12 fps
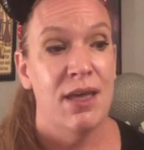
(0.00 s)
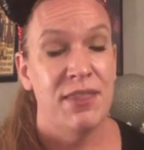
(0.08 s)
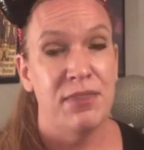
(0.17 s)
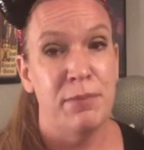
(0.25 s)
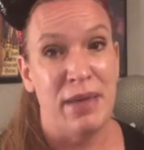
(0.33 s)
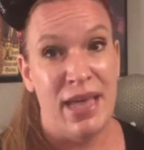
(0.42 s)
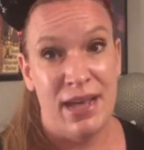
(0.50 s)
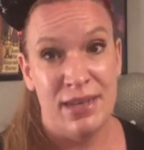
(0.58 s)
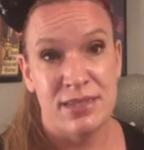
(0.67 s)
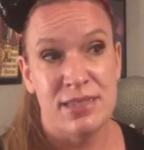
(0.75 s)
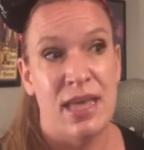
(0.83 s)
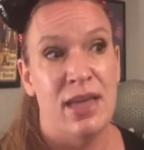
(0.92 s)
the
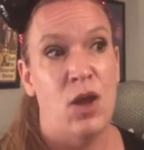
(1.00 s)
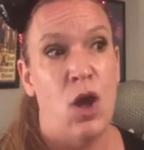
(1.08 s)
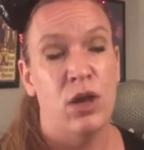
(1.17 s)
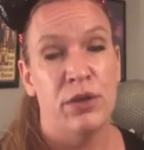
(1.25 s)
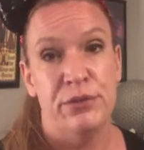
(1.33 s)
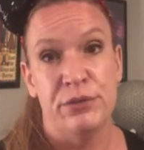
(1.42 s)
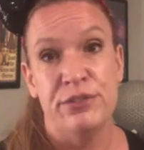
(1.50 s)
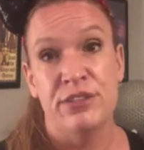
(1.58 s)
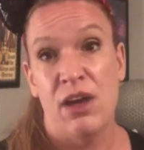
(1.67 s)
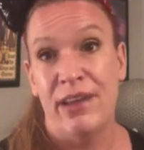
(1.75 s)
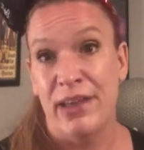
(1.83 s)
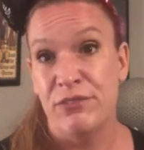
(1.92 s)
bags and all of those
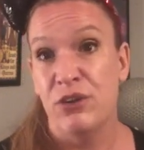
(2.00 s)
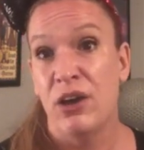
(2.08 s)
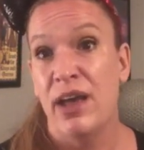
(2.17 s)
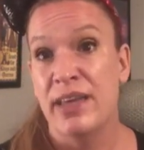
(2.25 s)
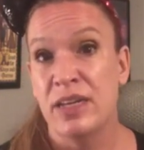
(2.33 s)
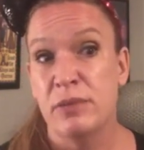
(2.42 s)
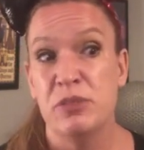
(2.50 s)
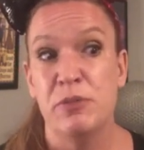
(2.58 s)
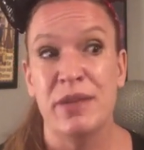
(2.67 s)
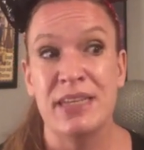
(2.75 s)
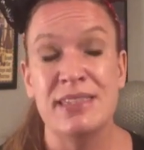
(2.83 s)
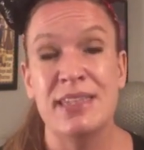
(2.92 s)
sought after items
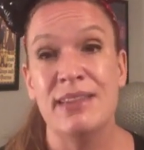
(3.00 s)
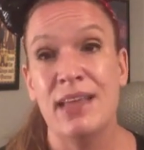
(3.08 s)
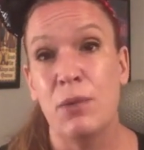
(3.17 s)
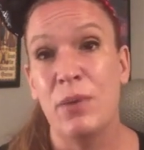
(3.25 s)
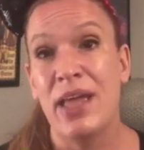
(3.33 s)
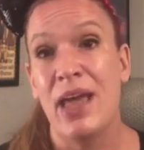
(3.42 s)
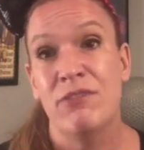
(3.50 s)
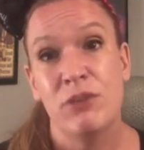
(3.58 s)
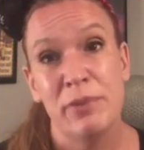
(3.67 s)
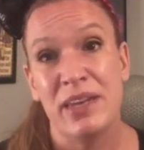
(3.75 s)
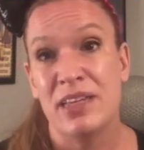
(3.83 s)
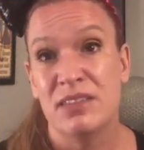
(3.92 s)
because then that way
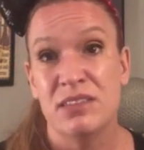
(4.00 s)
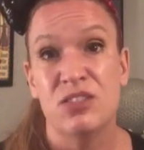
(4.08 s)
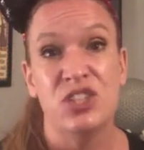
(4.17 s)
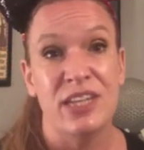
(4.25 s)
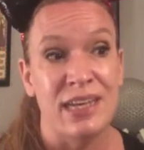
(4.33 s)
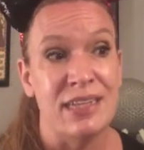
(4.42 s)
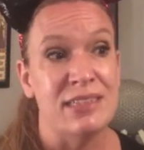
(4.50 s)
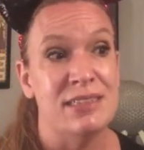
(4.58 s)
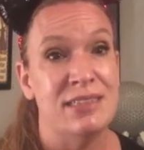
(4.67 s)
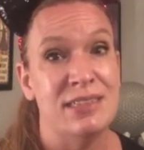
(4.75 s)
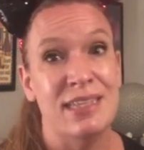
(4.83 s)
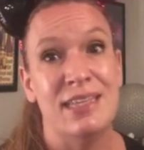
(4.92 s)
everybody gets a chance
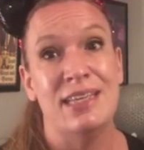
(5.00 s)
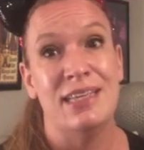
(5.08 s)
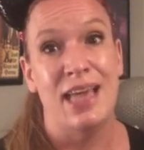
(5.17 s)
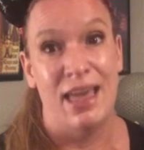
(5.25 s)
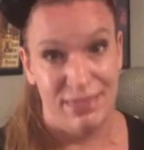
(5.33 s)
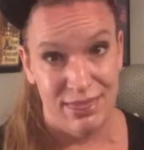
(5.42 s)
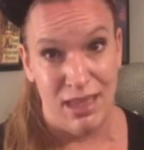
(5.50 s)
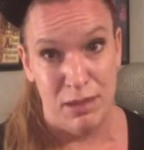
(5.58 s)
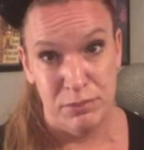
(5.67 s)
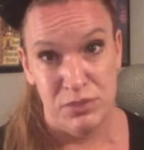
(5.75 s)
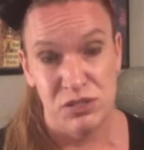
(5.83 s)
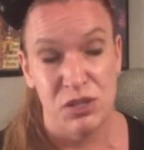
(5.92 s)
to get
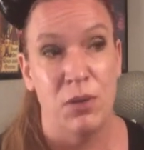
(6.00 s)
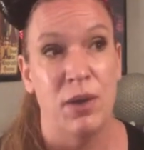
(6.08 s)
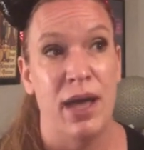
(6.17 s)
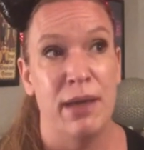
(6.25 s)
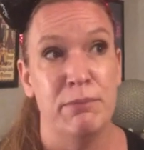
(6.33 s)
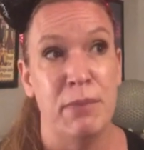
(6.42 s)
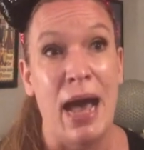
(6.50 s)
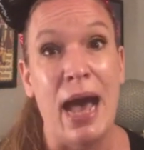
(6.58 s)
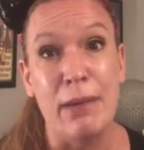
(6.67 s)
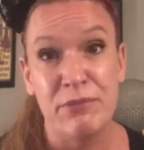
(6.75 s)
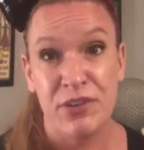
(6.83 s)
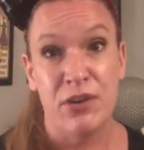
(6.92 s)
them. So I'm
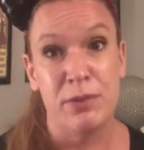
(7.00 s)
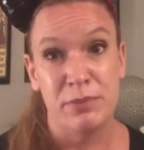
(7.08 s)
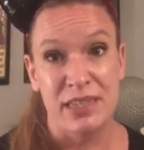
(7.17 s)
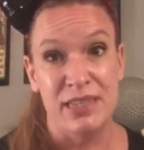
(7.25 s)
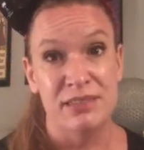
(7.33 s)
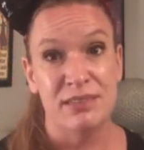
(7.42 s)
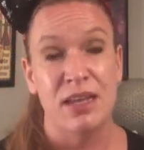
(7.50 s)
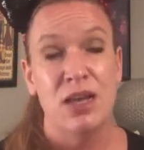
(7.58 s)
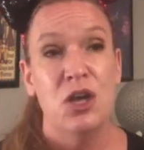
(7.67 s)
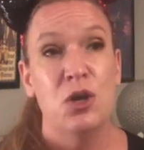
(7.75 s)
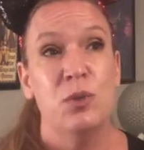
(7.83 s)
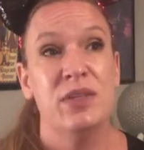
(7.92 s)
I'm very pleased
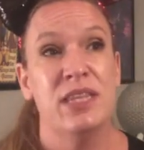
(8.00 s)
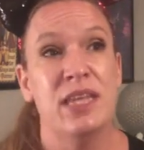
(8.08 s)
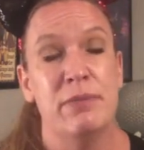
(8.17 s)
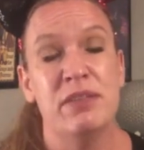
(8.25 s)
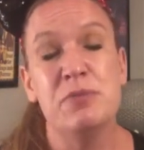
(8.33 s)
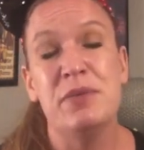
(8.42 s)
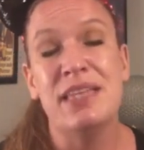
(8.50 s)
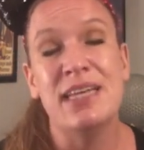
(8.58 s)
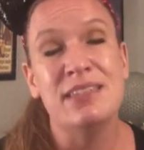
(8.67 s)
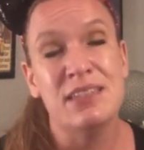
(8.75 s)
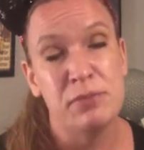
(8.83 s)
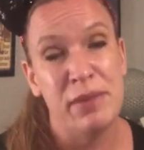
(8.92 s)
with the limits, but
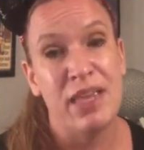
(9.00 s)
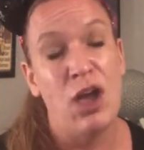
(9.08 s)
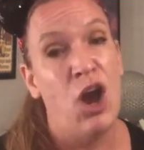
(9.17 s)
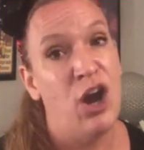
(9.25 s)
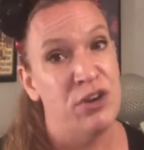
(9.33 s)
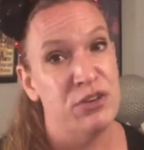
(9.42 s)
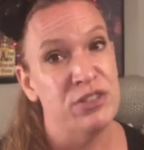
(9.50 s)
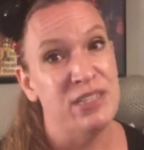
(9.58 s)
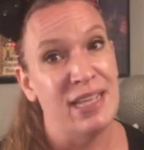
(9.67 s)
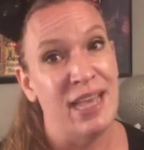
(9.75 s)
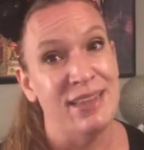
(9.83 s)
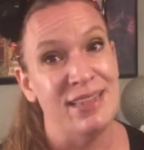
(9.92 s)
that does make it harder to
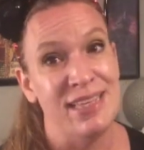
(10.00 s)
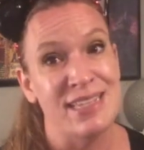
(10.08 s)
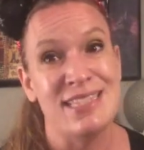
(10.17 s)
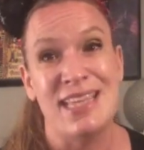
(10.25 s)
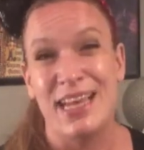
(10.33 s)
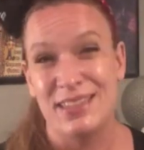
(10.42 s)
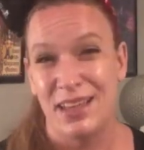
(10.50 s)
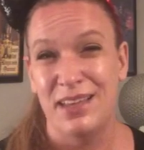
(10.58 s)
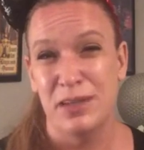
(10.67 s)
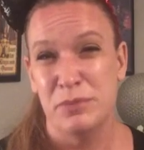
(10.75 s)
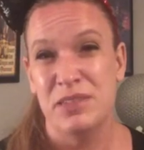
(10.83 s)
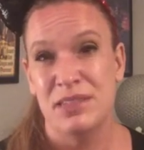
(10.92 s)
get the exact
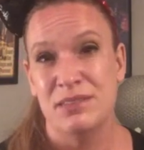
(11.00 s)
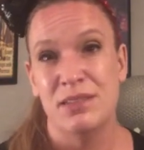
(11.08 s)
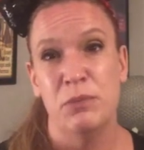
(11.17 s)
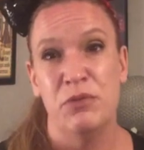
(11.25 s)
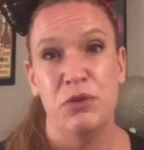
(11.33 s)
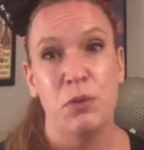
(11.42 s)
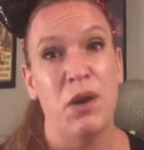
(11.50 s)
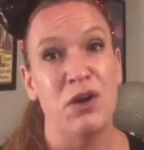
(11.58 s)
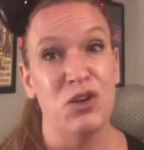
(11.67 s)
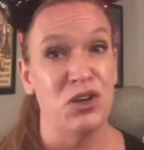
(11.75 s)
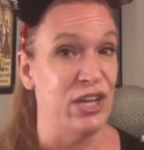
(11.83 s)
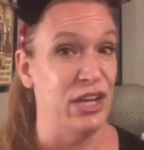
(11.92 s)
items that some of you are
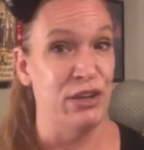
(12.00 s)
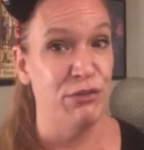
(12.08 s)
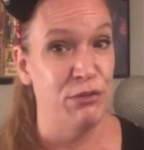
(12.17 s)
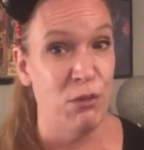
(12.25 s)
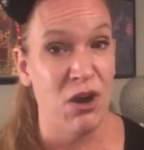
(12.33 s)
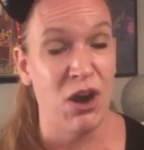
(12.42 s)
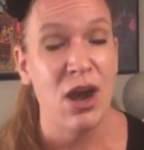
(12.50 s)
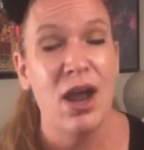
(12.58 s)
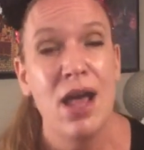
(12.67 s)
looking for.